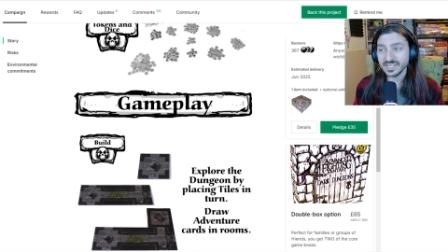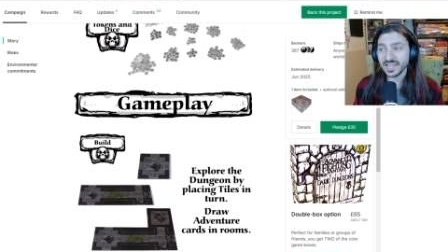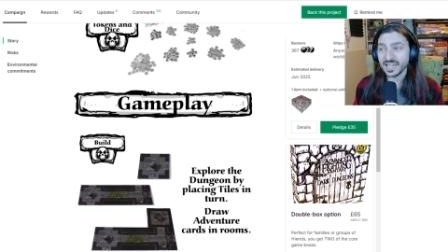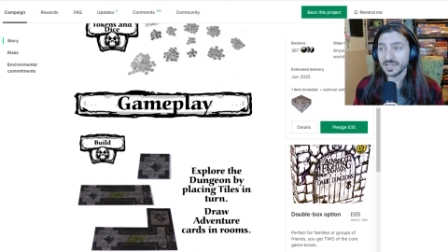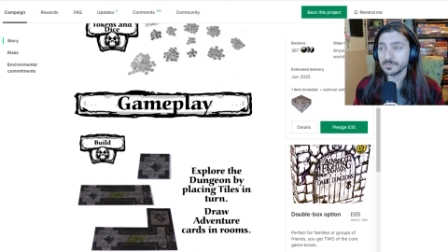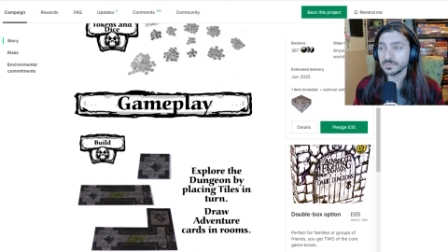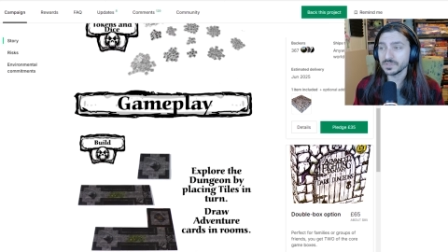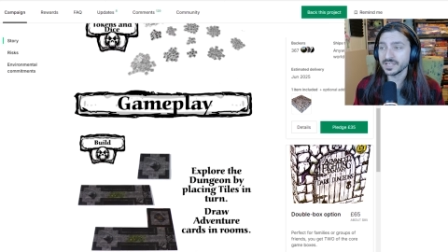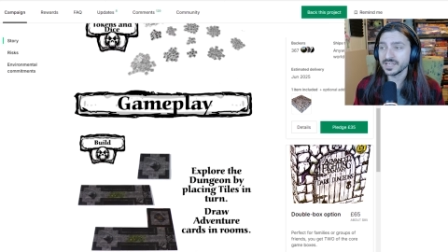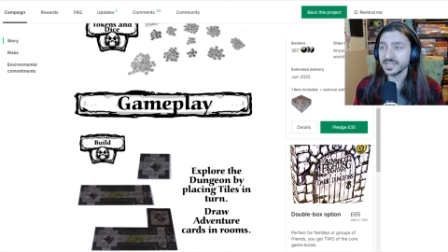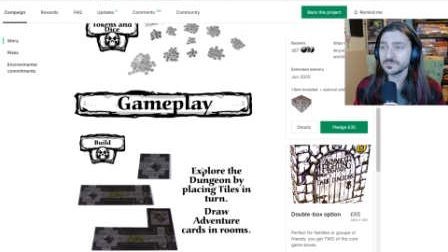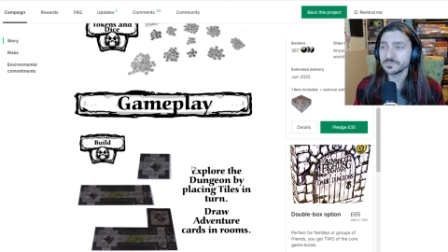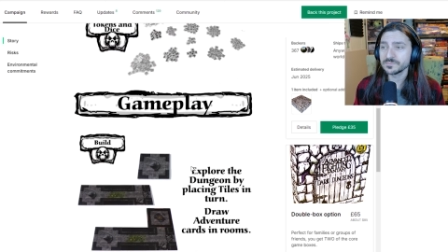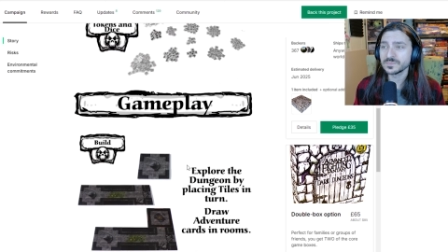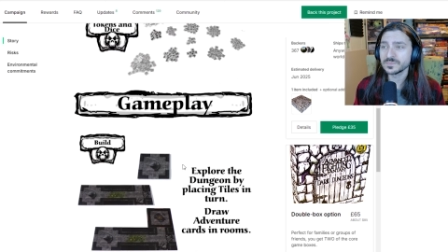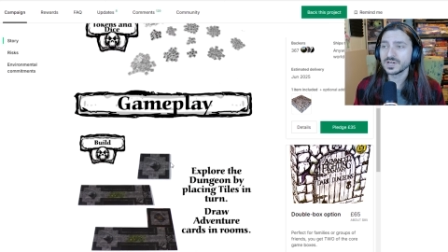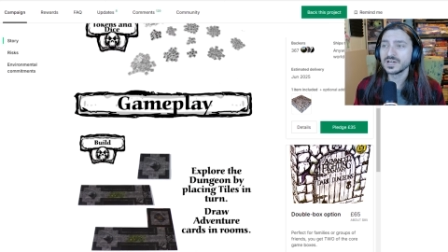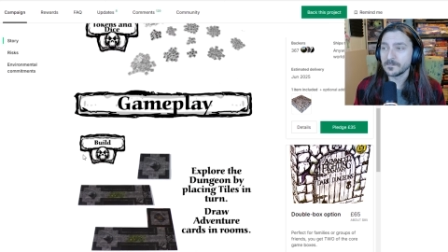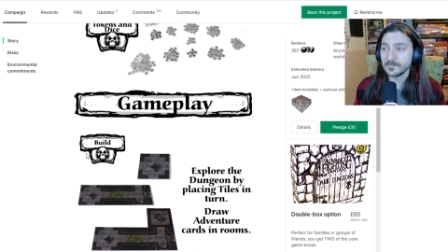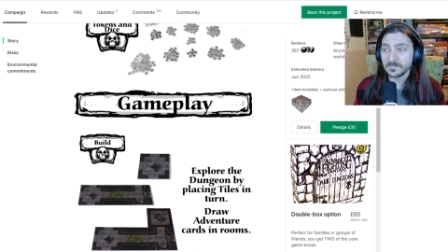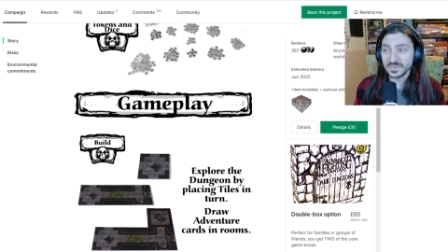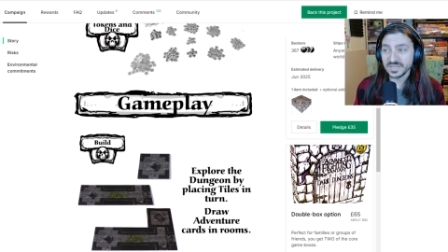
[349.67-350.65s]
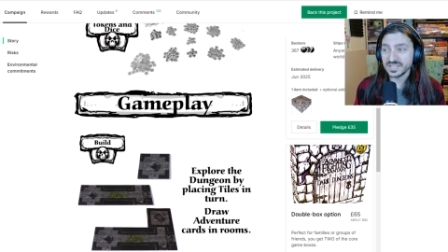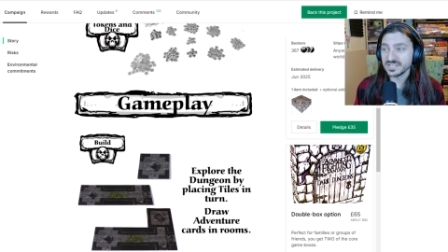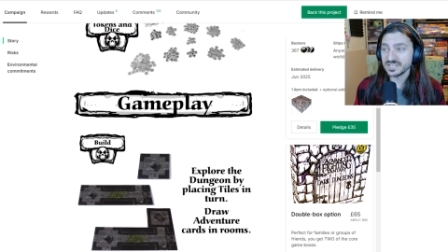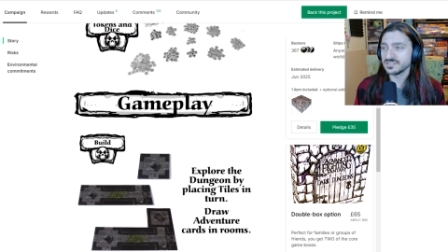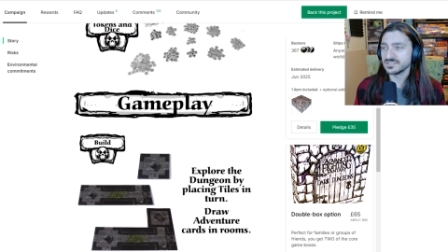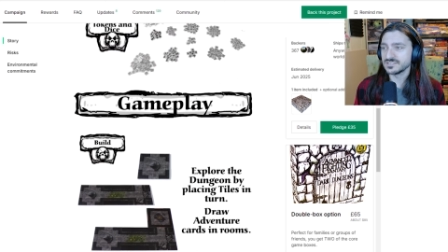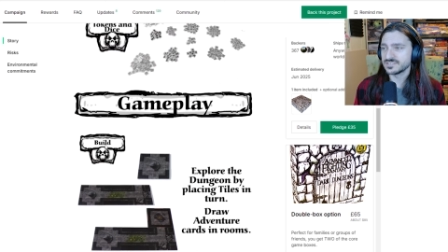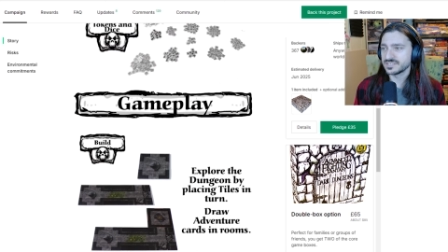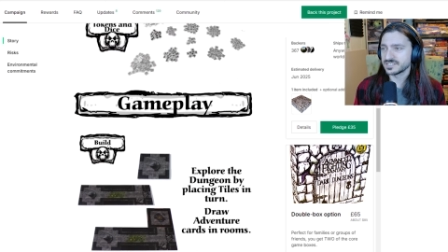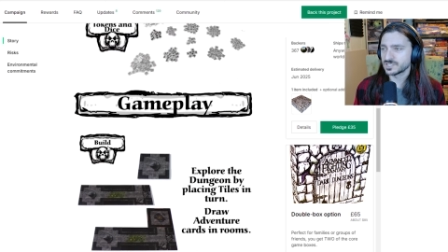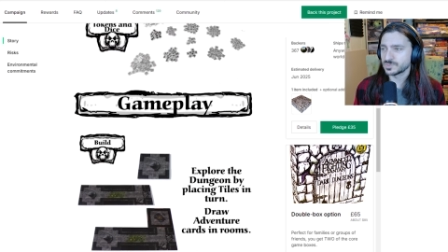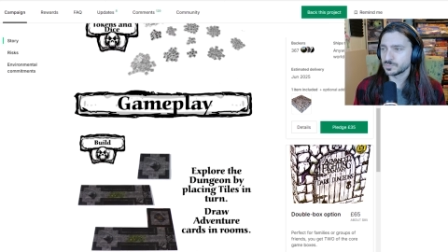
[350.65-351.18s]
Gameplay,
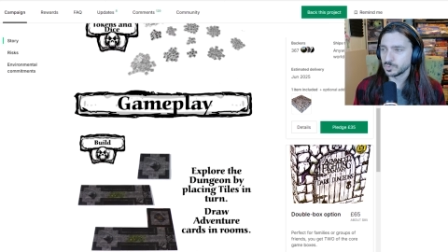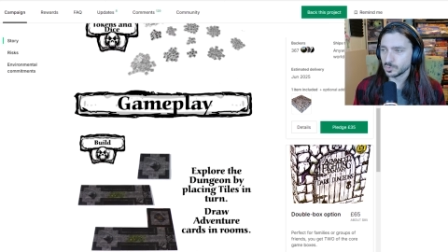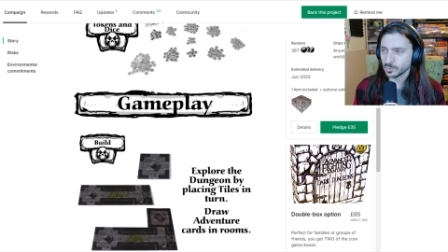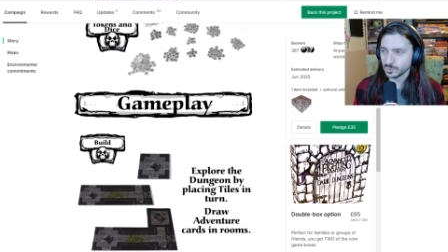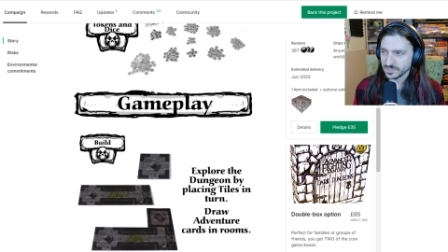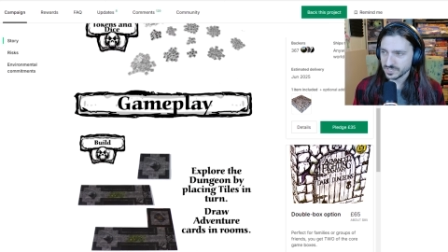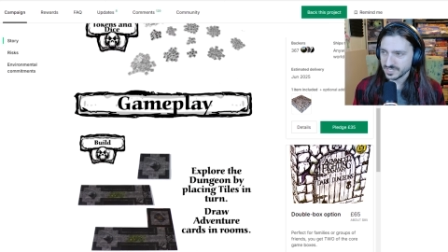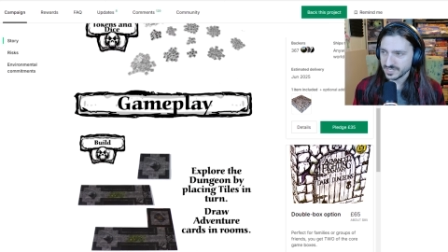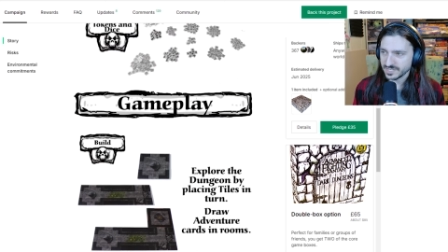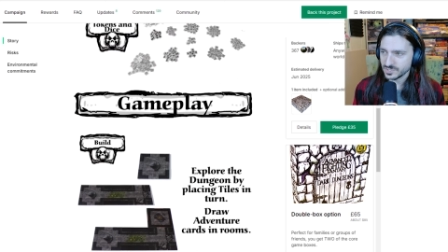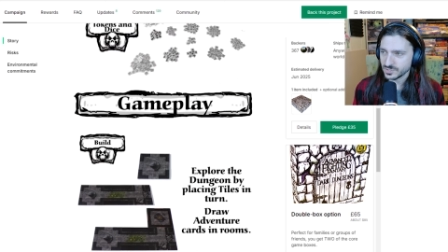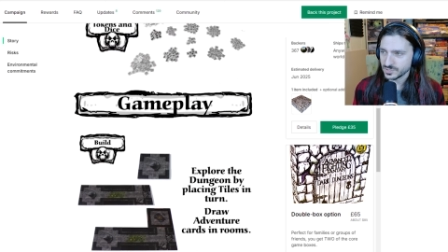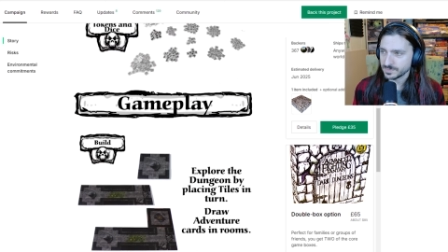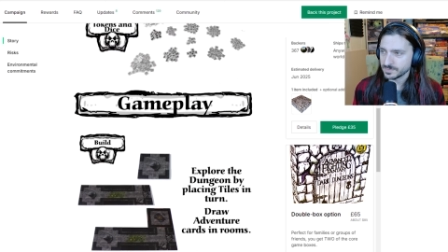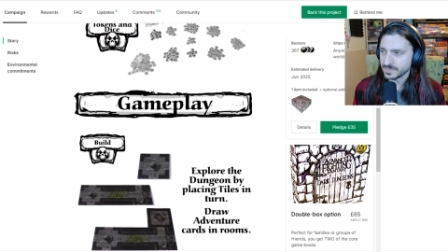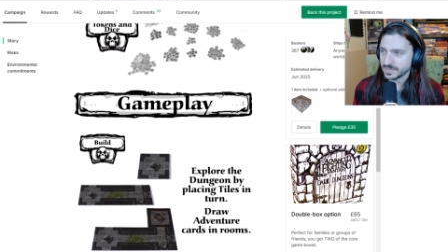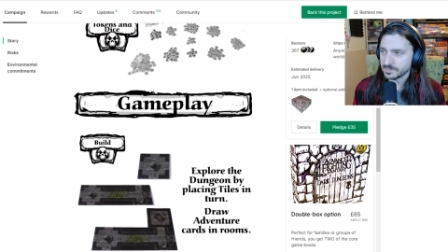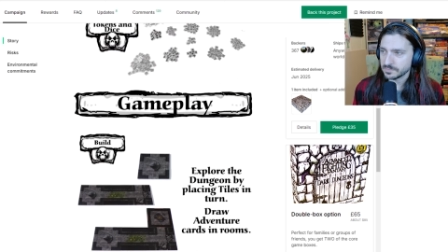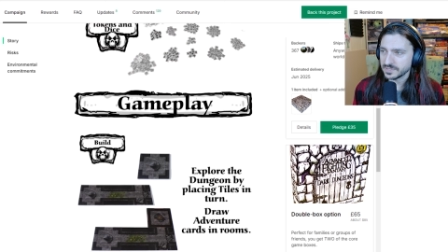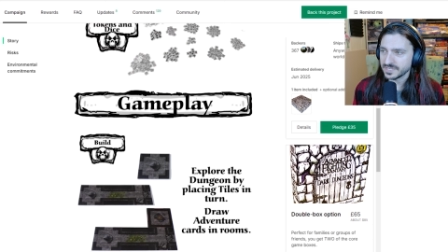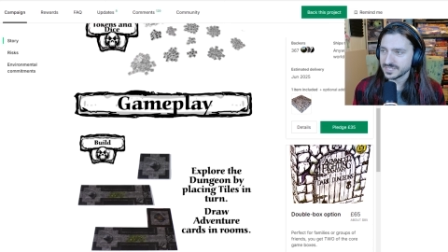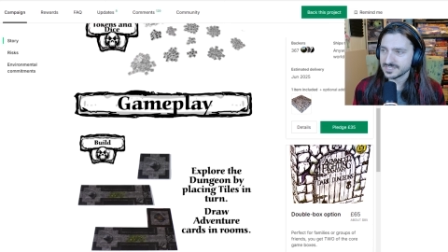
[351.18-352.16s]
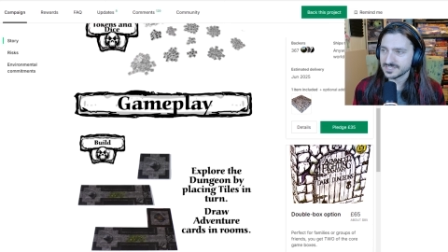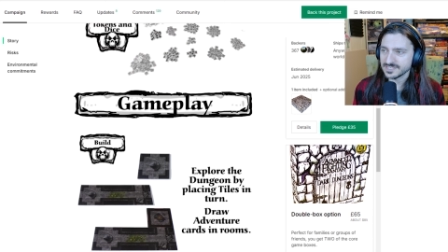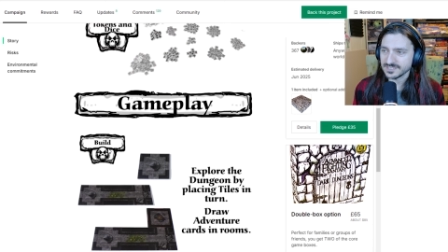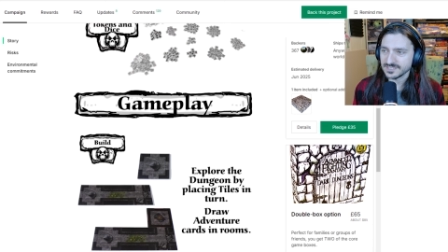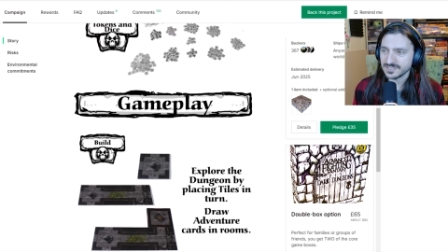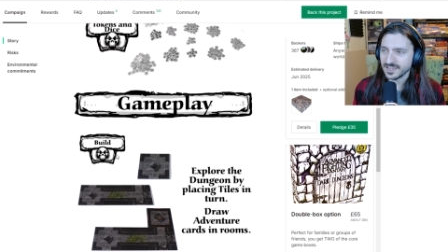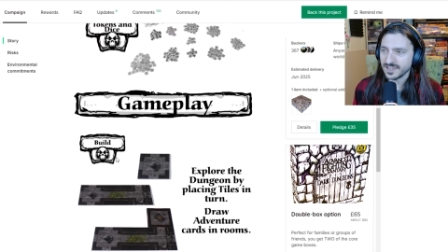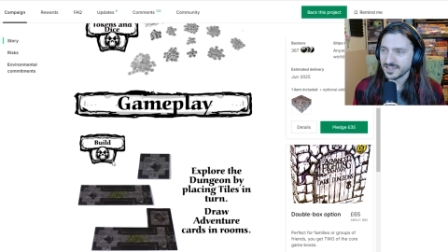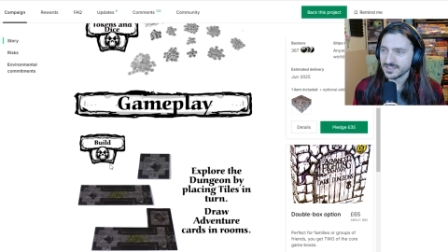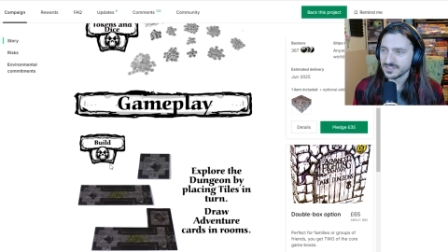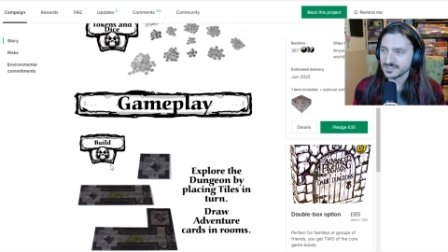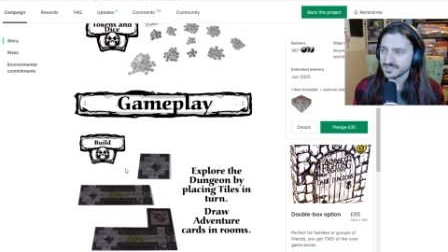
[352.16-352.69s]
build, explore the dungeon by placing
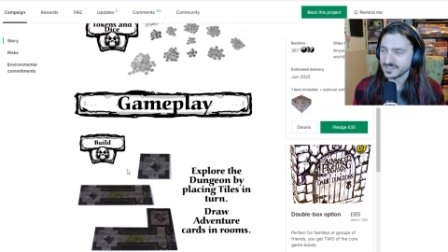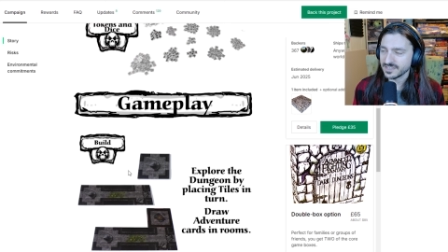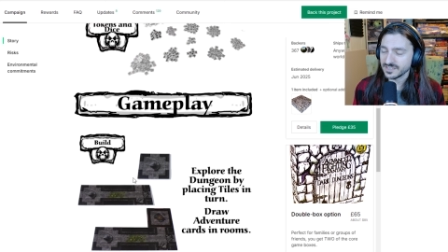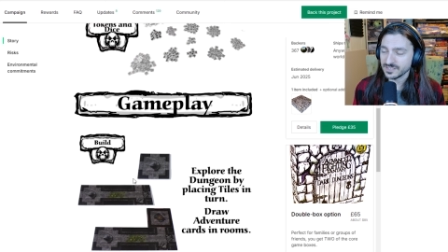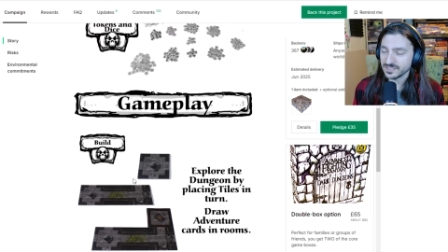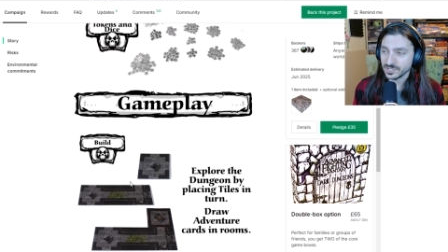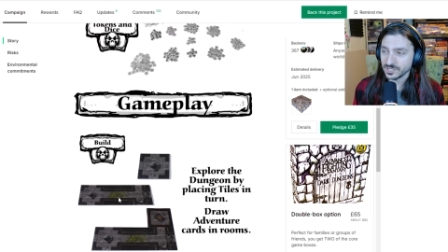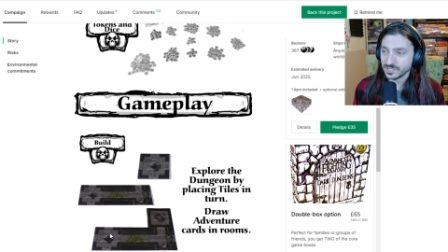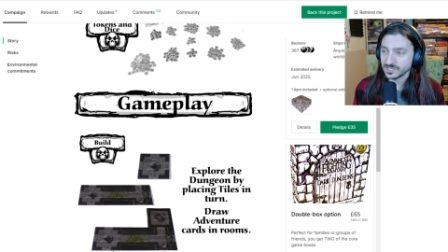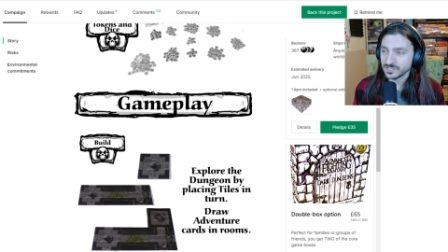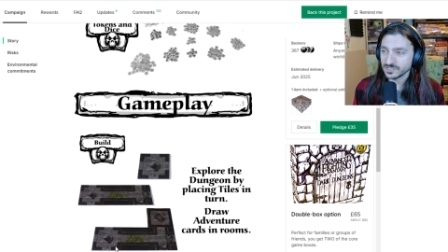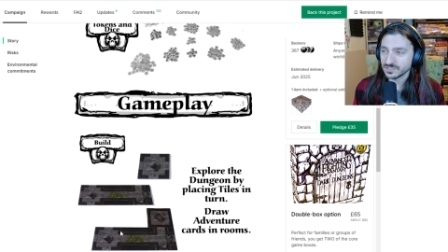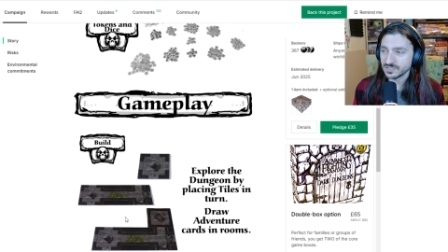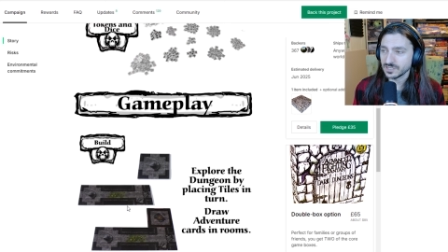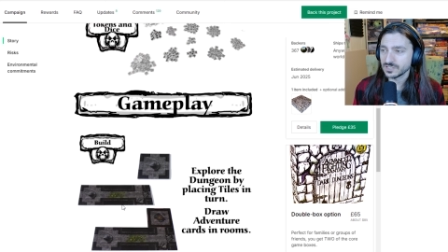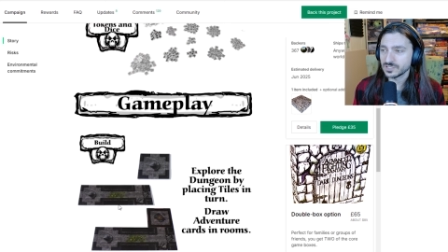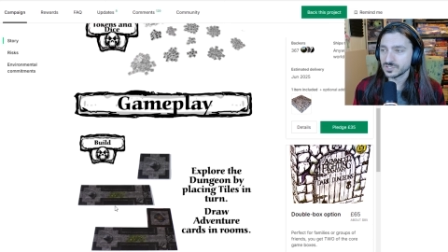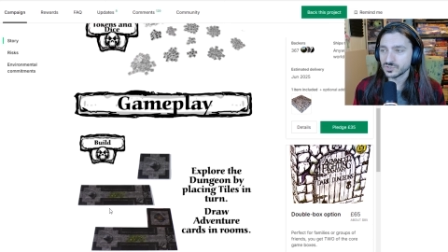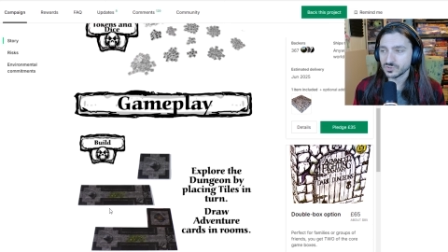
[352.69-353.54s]
tiles in turn,